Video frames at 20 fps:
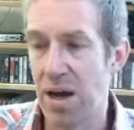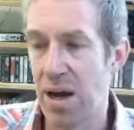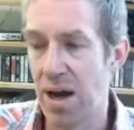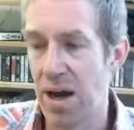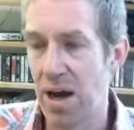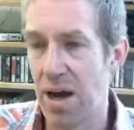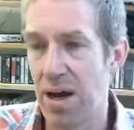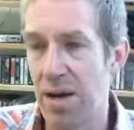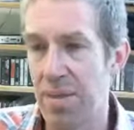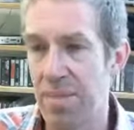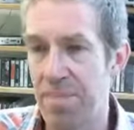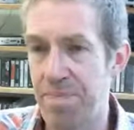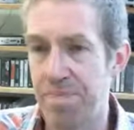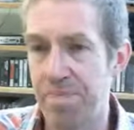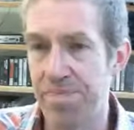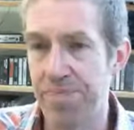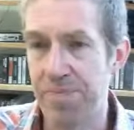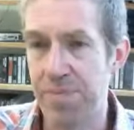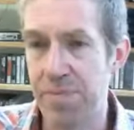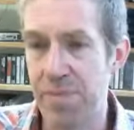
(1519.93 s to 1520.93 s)

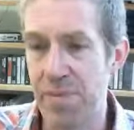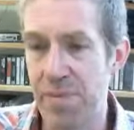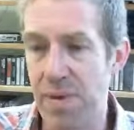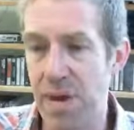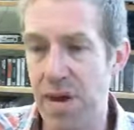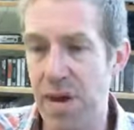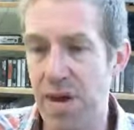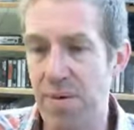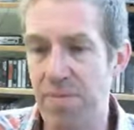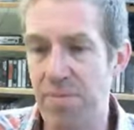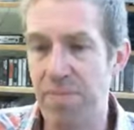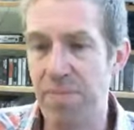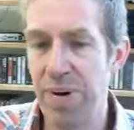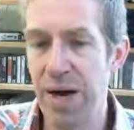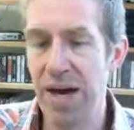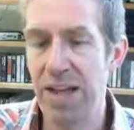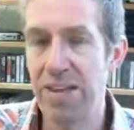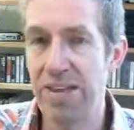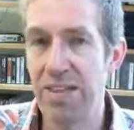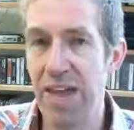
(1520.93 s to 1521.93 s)

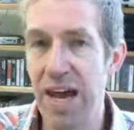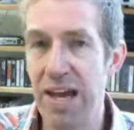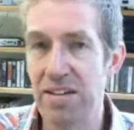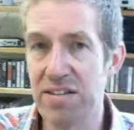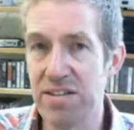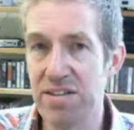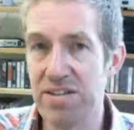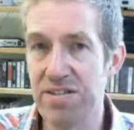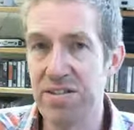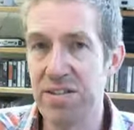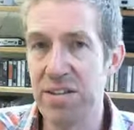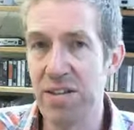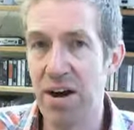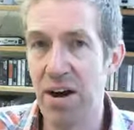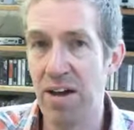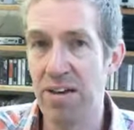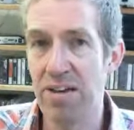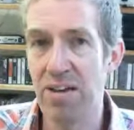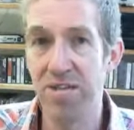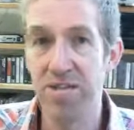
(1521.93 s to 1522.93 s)
But that's
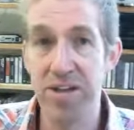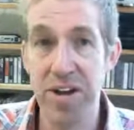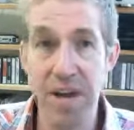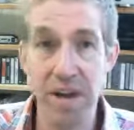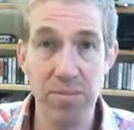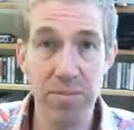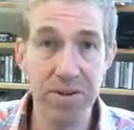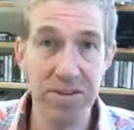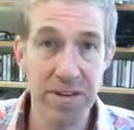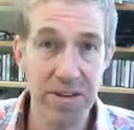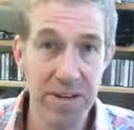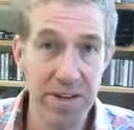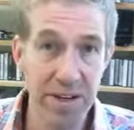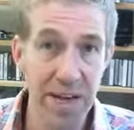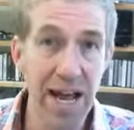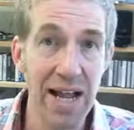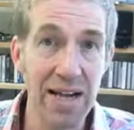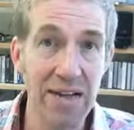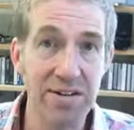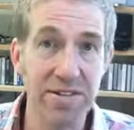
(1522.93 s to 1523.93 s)
not the same as an
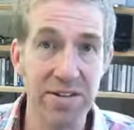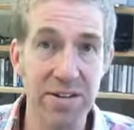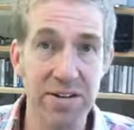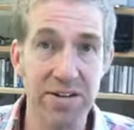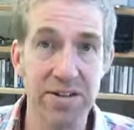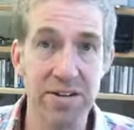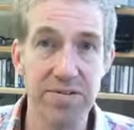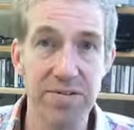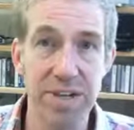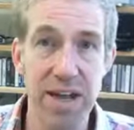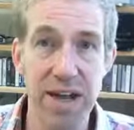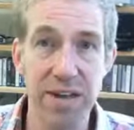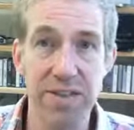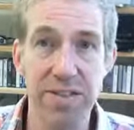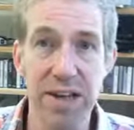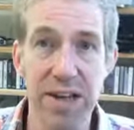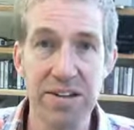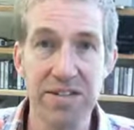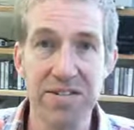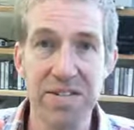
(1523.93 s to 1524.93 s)
analysis of death.
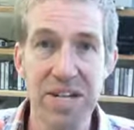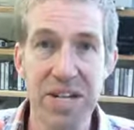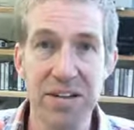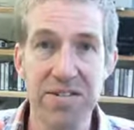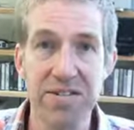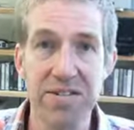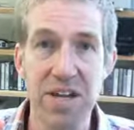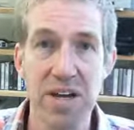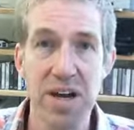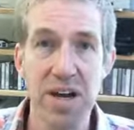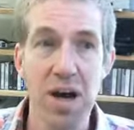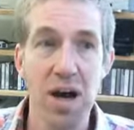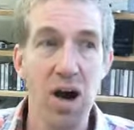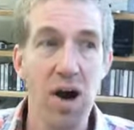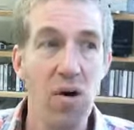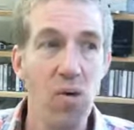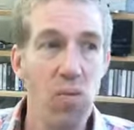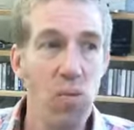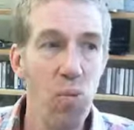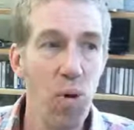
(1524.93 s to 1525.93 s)
That's just
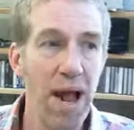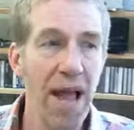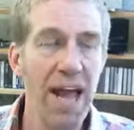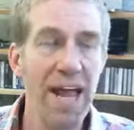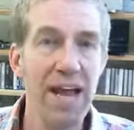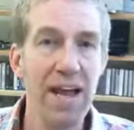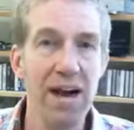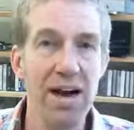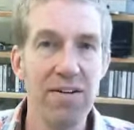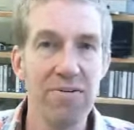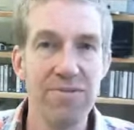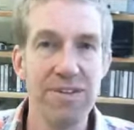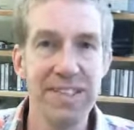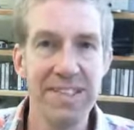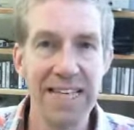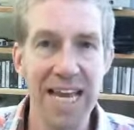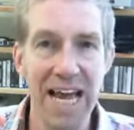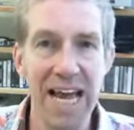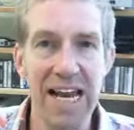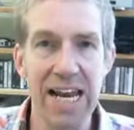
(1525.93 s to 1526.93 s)
a way of
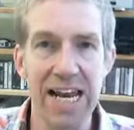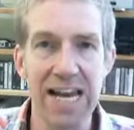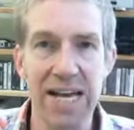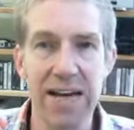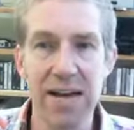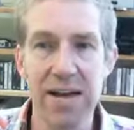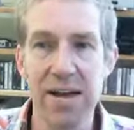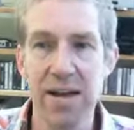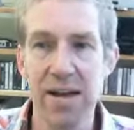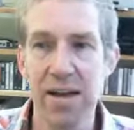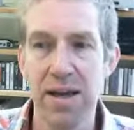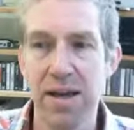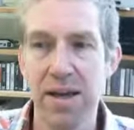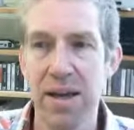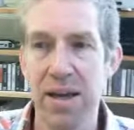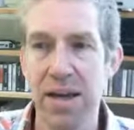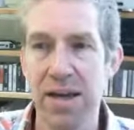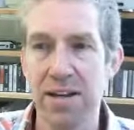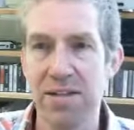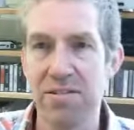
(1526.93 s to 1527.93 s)
telling.
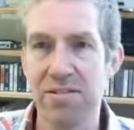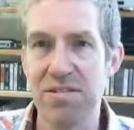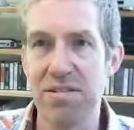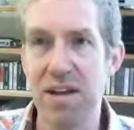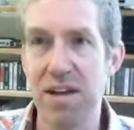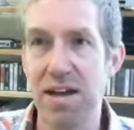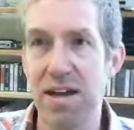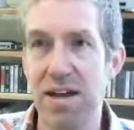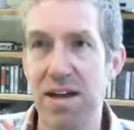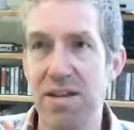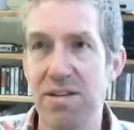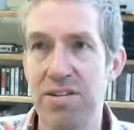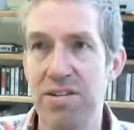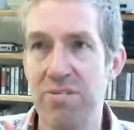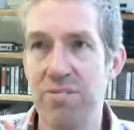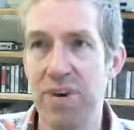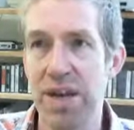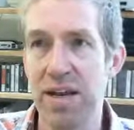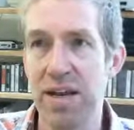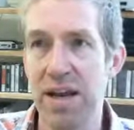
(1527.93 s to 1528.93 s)
It's
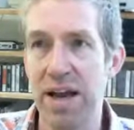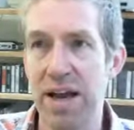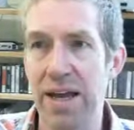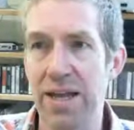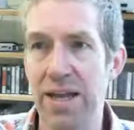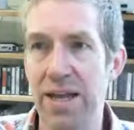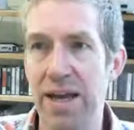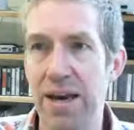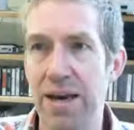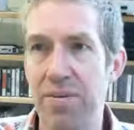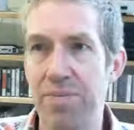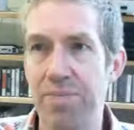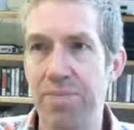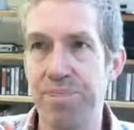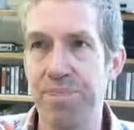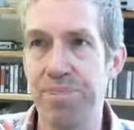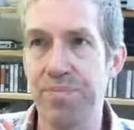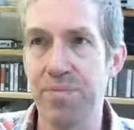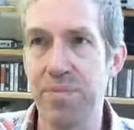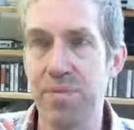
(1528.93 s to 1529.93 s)
a bit like
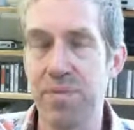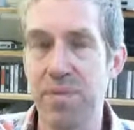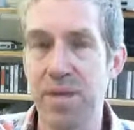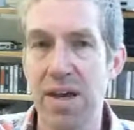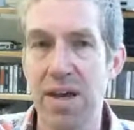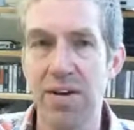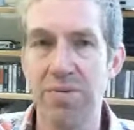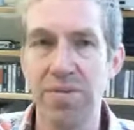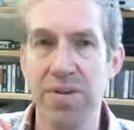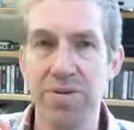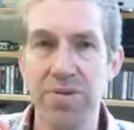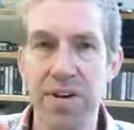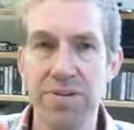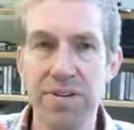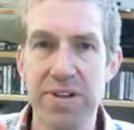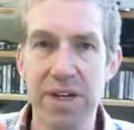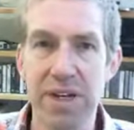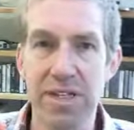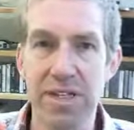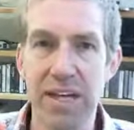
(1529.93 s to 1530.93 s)
if you've
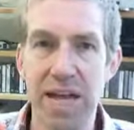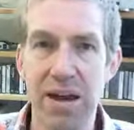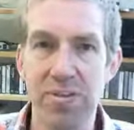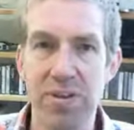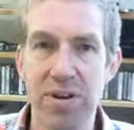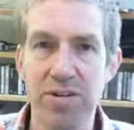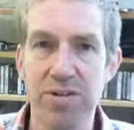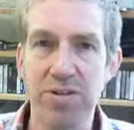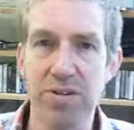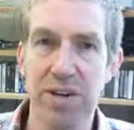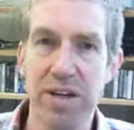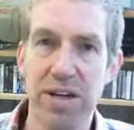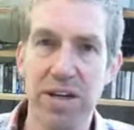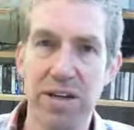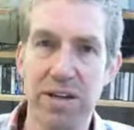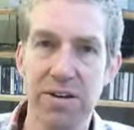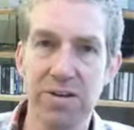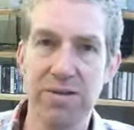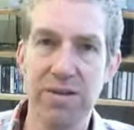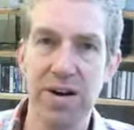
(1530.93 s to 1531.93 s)
ever done chemistry
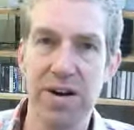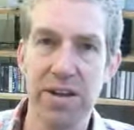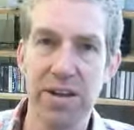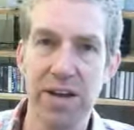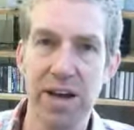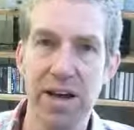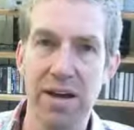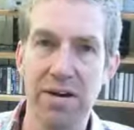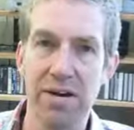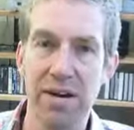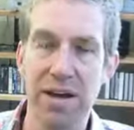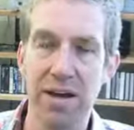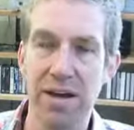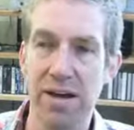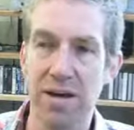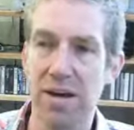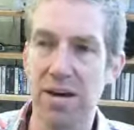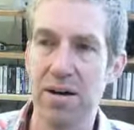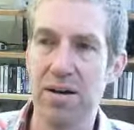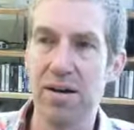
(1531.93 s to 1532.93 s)
and you've got that
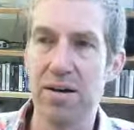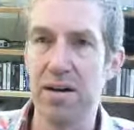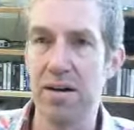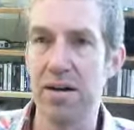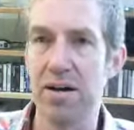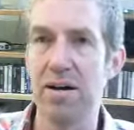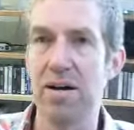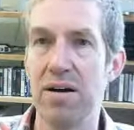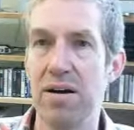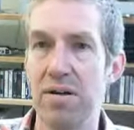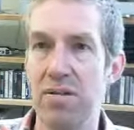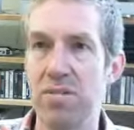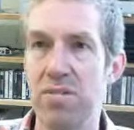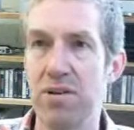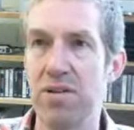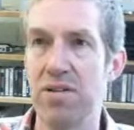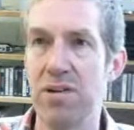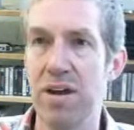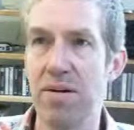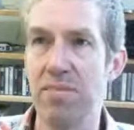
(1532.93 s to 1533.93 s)

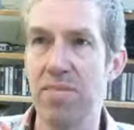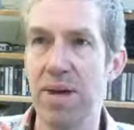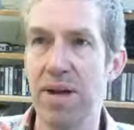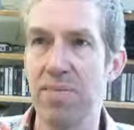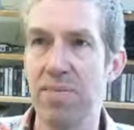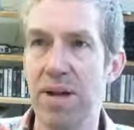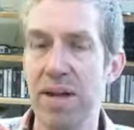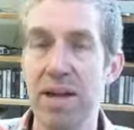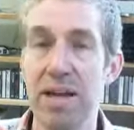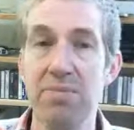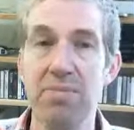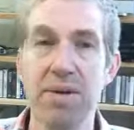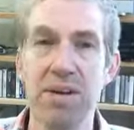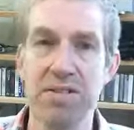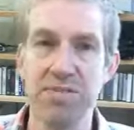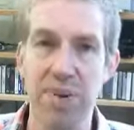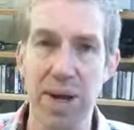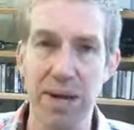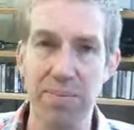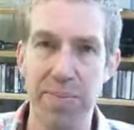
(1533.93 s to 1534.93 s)
what's that paper?
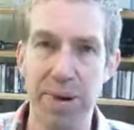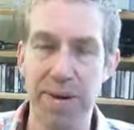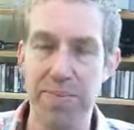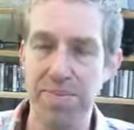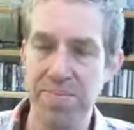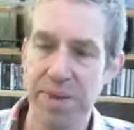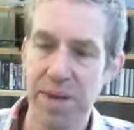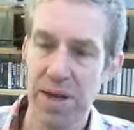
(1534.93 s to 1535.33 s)
Litmus paper.